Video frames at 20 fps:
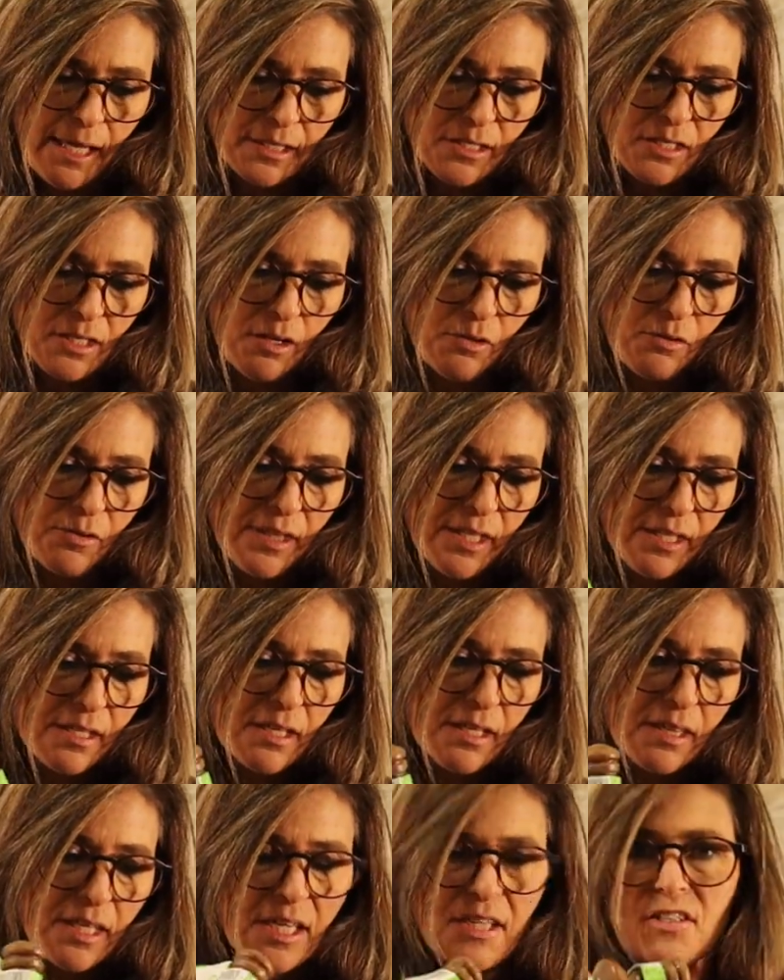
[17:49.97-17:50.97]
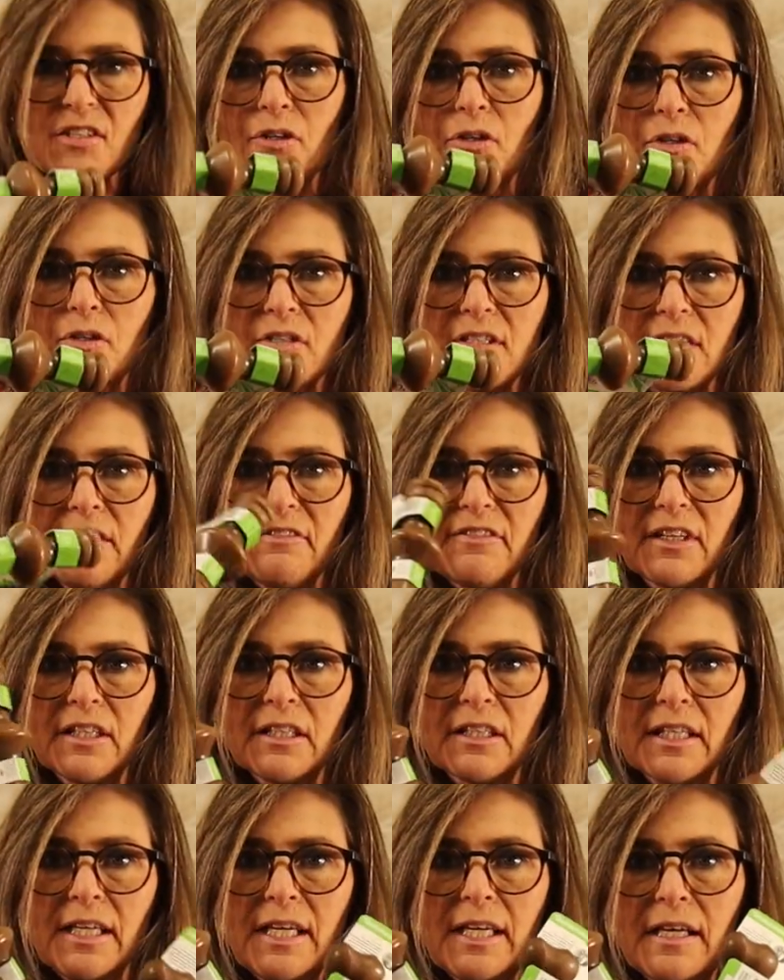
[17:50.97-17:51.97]
So these are
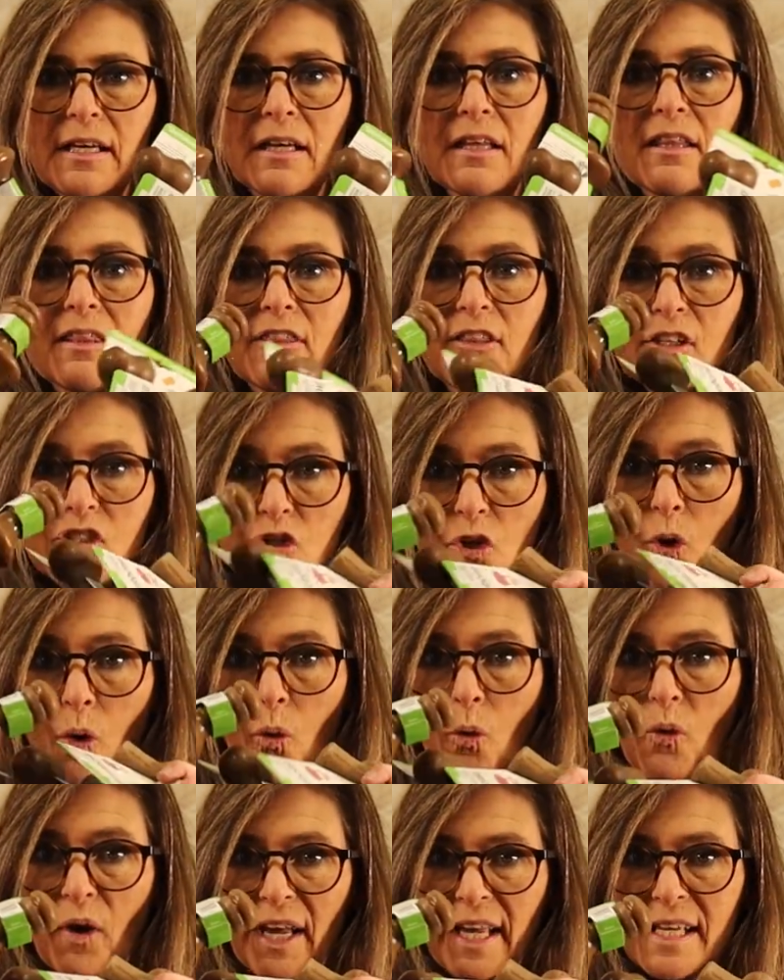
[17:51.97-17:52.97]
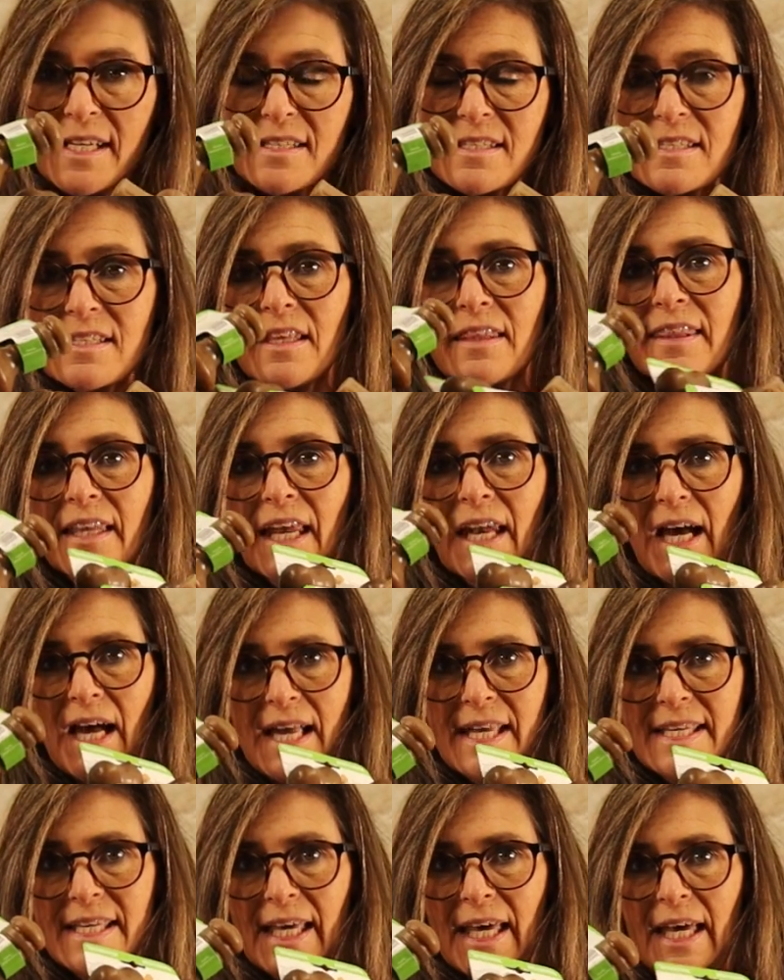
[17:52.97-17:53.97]
definitely the toys that
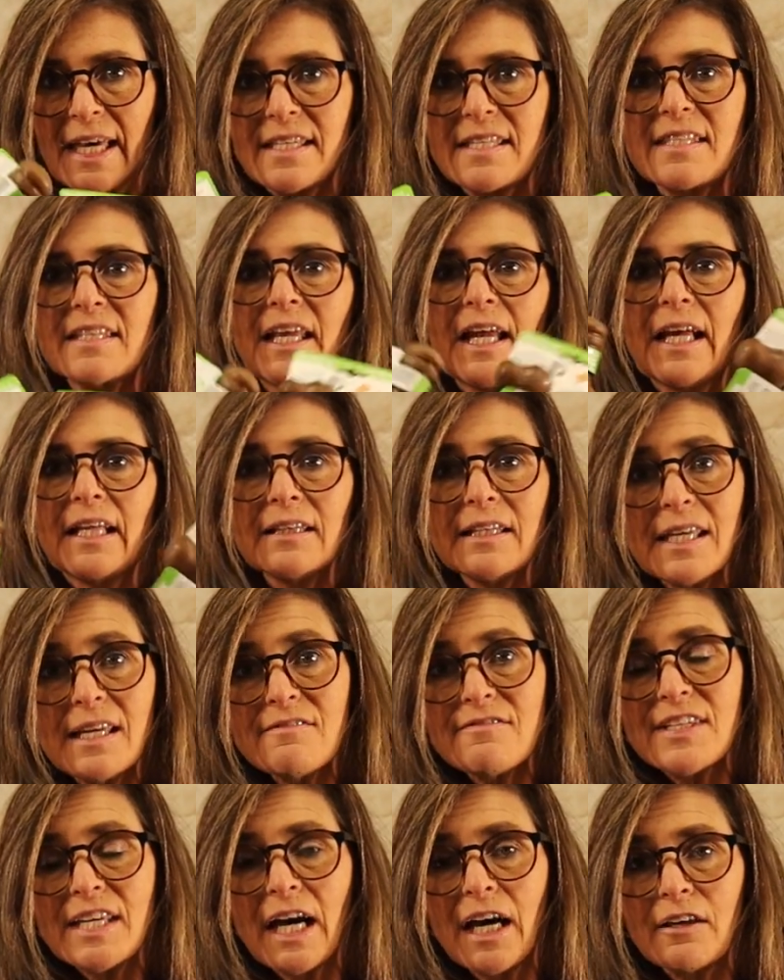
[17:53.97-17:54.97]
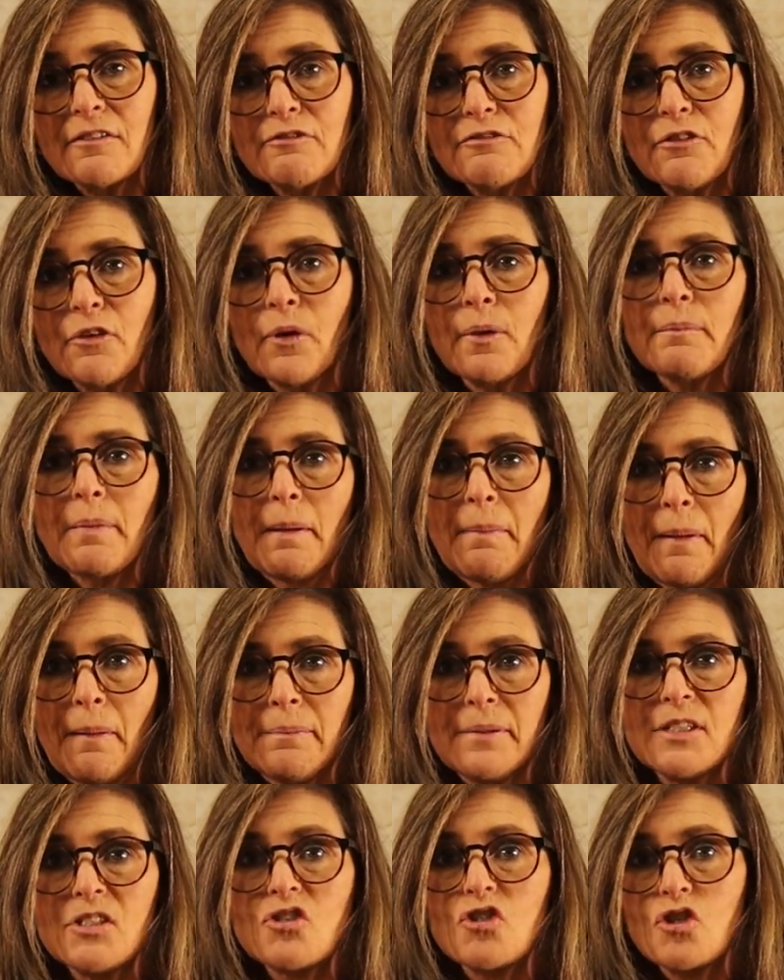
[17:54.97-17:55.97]
I get that I leave down for my
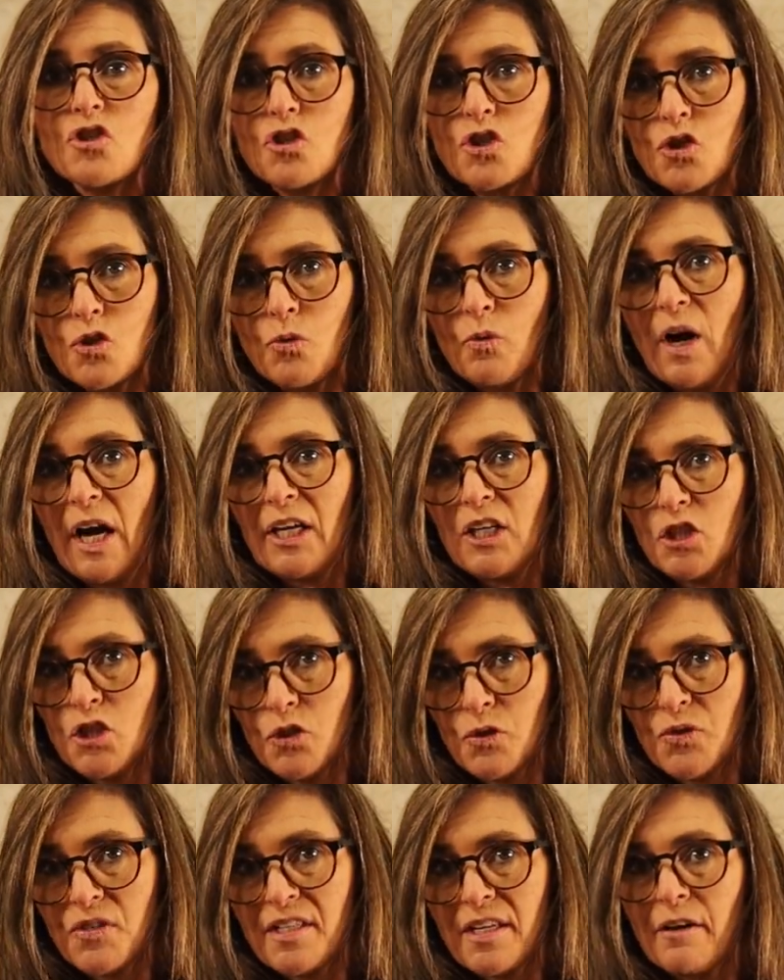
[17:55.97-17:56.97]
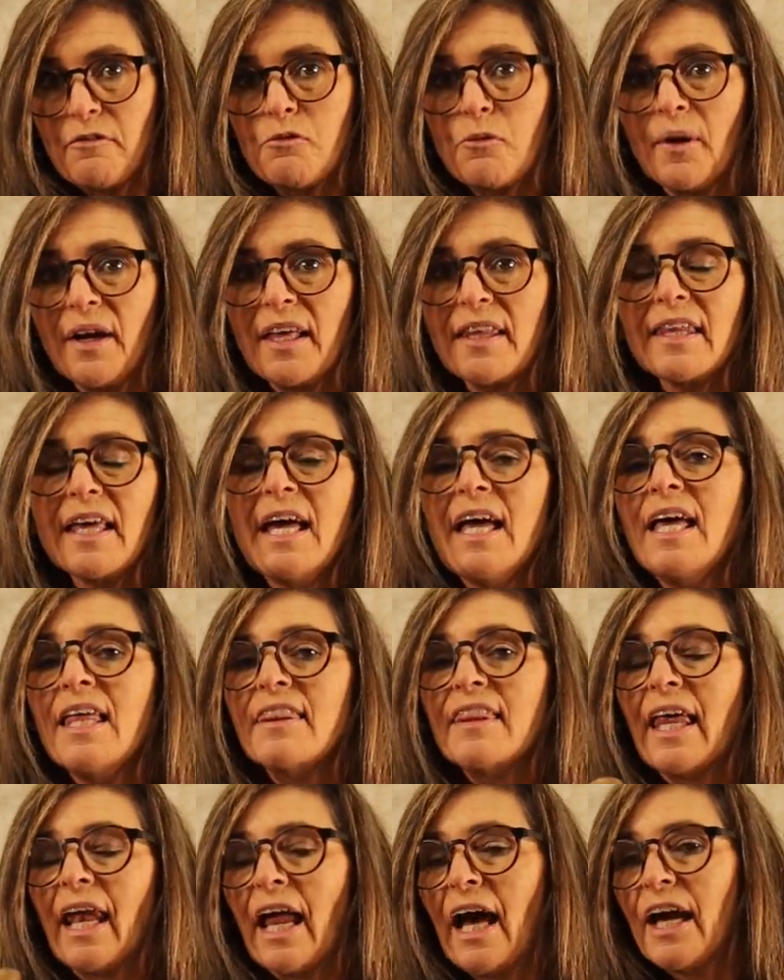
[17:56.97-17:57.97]
puppies to chew on and do stuff with,
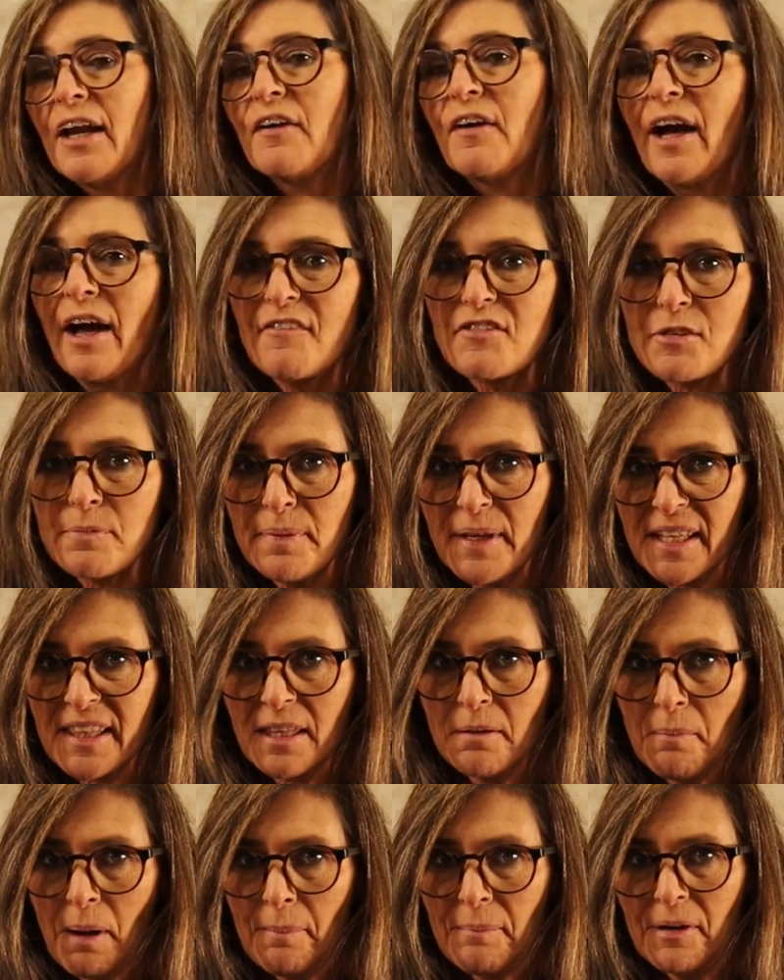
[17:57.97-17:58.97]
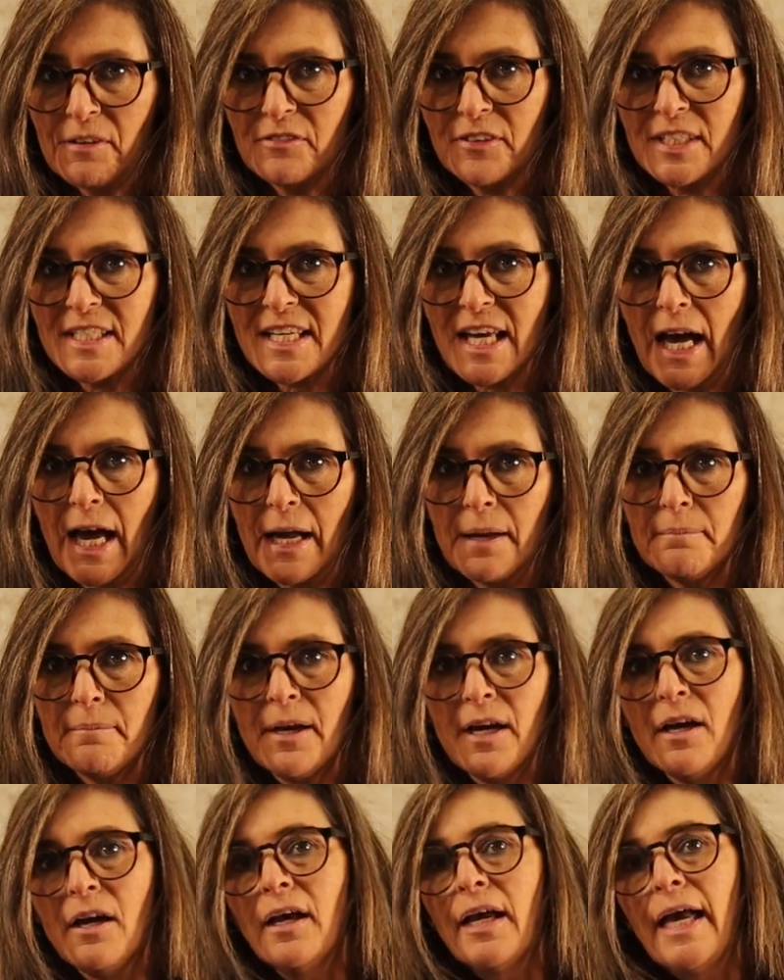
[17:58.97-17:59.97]
that I don't have to pick them up every time
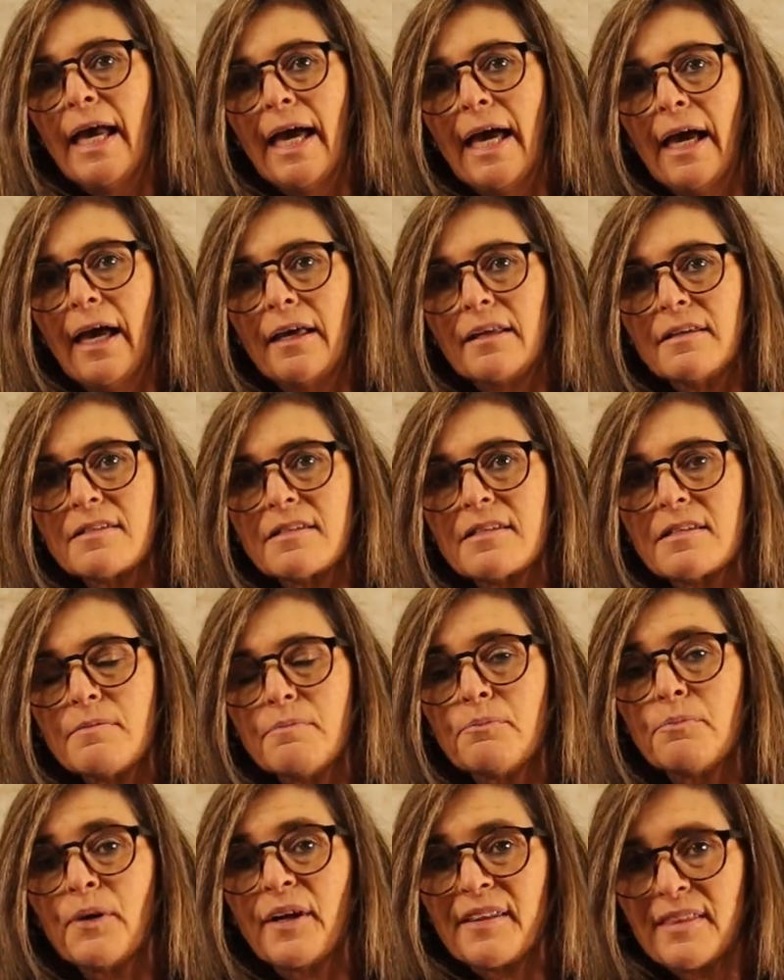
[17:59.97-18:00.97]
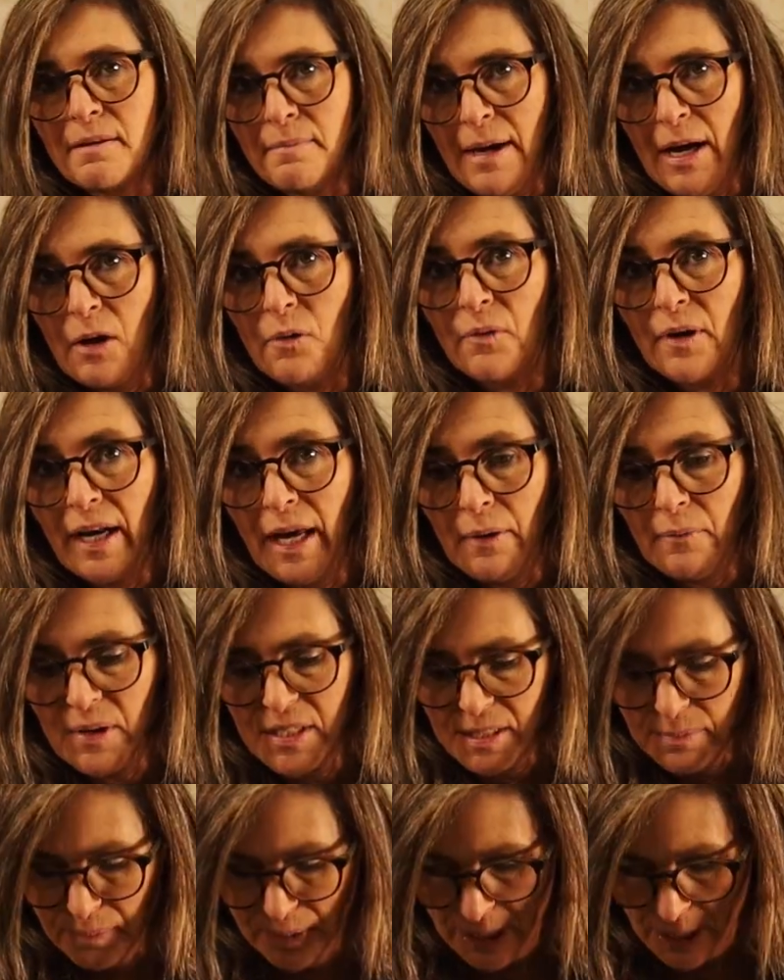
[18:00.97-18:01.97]
and bring them out when I
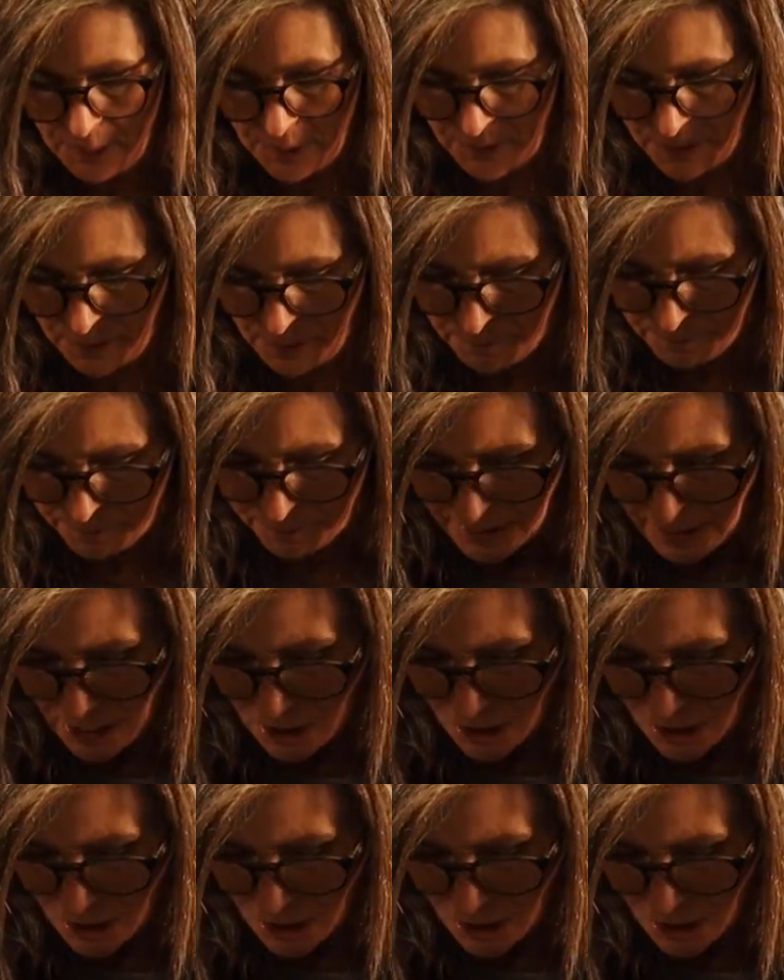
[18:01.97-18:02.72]
want to play with them.